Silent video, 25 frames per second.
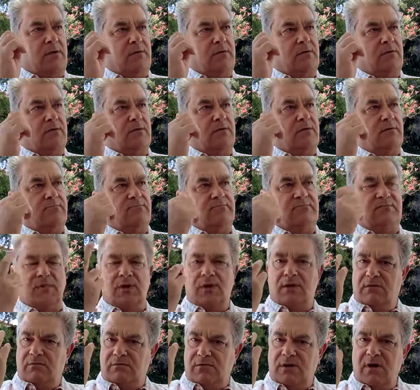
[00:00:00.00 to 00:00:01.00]
you
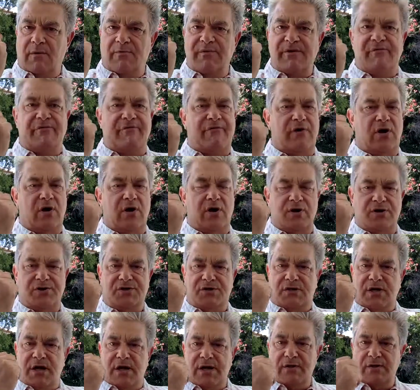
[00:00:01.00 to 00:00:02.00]
know, coming
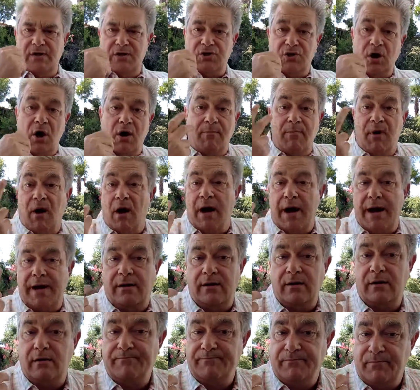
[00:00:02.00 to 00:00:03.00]
first, and the top line,
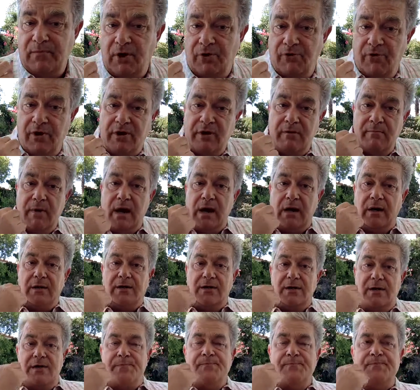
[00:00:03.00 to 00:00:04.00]
the lyric and
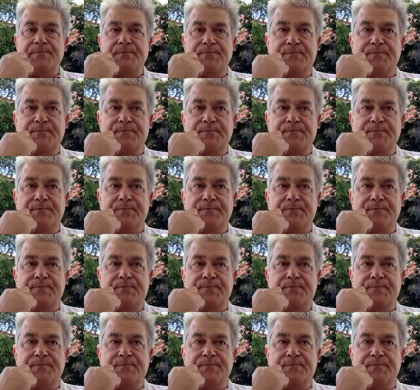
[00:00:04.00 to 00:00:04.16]
melody,